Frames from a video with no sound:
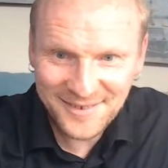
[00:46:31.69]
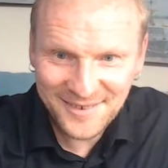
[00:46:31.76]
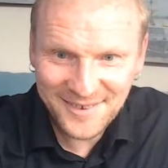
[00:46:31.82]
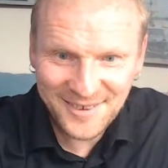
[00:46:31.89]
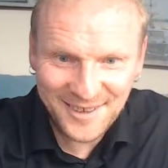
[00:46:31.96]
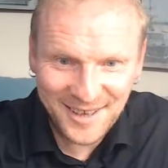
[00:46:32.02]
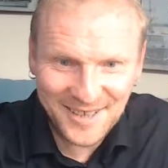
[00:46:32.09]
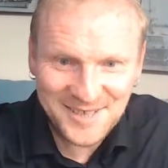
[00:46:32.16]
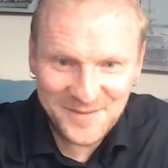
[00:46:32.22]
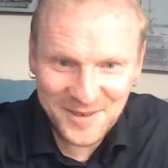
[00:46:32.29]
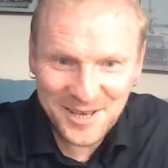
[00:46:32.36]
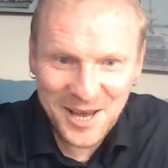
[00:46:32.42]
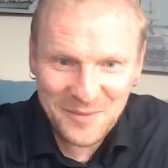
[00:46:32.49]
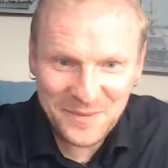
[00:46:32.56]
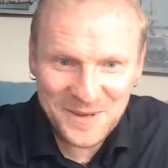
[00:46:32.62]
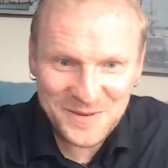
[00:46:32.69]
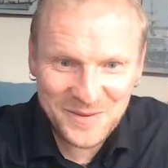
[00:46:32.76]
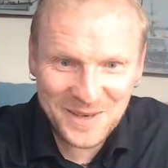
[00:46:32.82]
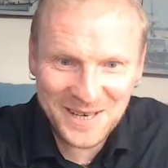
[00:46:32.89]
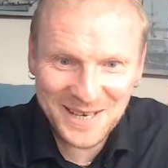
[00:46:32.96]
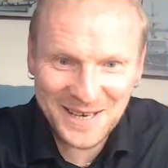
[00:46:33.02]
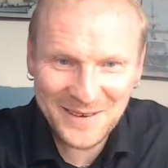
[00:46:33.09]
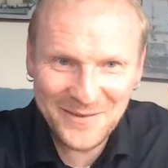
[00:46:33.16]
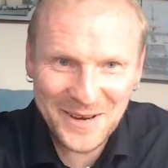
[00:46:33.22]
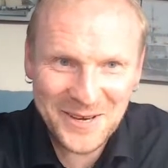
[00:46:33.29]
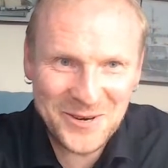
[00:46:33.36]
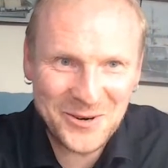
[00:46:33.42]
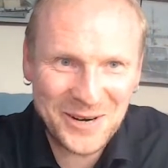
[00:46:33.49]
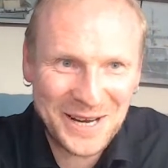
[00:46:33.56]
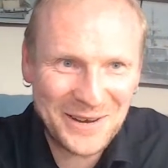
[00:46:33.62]
That's what happens when
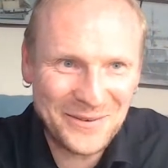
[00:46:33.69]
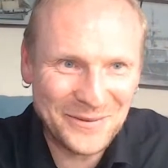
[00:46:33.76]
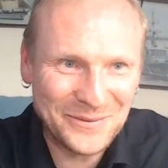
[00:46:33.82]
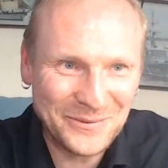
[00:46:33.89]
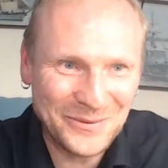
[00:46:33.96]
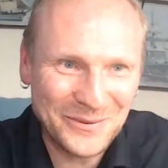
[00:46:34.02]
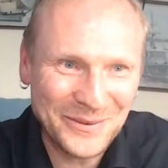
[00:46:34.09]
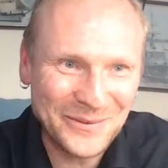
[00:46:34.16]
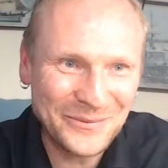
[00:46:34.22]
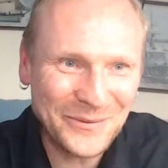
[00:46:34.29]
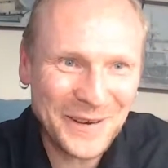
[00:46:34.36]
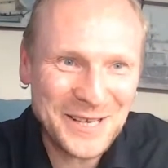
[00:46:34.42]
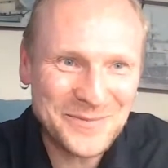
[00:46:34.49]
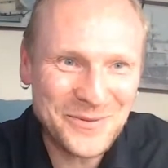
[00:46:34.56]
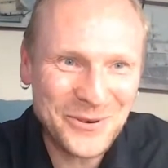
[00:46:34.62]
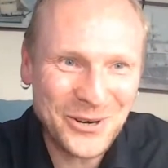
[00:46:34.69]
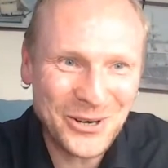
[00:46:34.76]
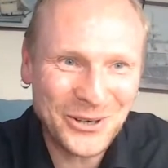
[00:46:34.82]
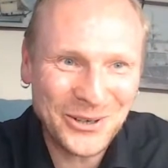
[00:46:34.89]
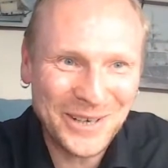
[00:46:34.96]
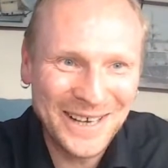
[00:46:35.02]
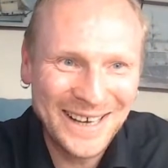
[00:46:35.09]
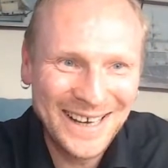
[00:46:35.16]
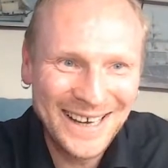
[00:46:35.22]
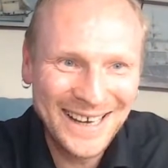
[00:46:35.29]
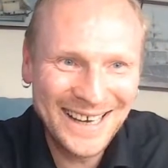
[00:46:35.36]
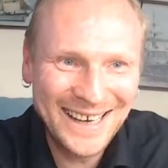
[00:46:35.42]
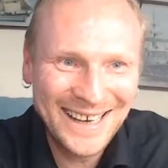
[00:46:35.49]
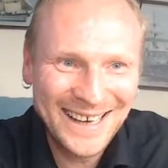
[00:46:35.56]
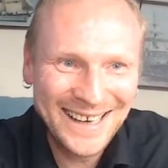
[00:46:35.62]
you have Facebook on.
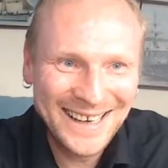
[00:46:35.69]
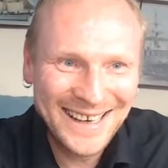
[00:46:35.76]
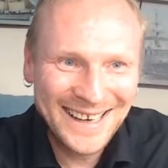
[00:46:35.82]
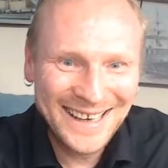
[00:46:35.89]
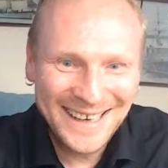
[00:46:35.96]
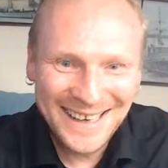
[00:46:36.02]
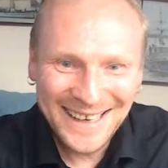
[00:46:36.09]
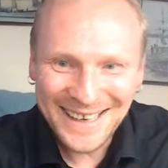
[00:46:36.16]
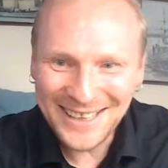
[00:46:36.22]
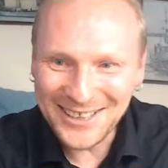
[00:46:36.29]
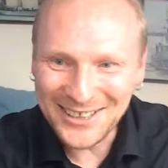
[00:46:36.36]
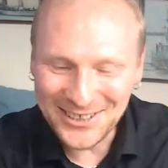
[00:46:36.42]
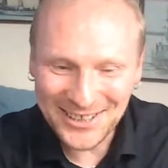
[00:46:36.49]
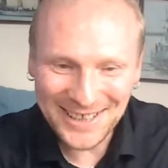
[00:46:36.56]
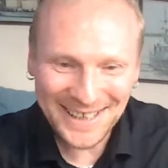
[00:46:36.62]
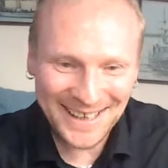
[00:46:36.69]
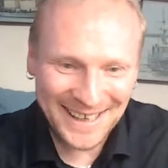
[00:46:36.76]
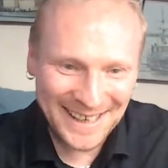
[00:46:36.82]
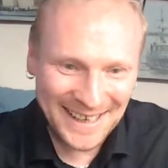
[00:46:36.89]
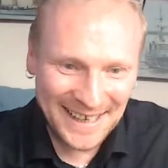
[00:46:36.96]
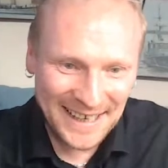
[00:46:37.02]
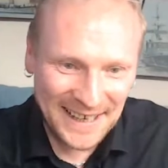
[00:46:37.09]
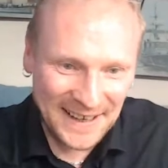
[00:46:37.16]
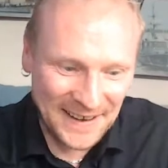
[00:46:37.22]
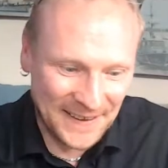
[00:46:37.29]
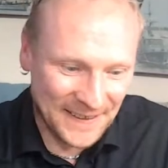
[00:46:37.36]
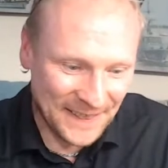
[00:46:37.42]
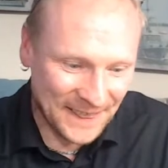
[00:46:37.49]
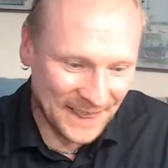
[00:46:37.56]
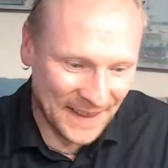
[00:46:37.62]
Okay.
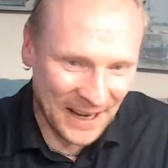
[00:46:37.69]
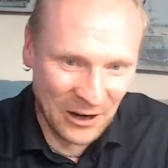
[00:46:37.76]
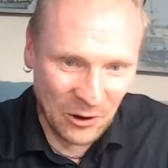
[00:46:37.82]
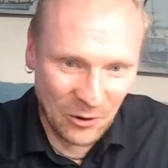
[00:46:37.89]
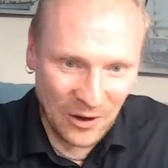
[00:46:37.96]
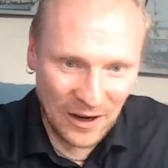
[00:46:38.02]
Now,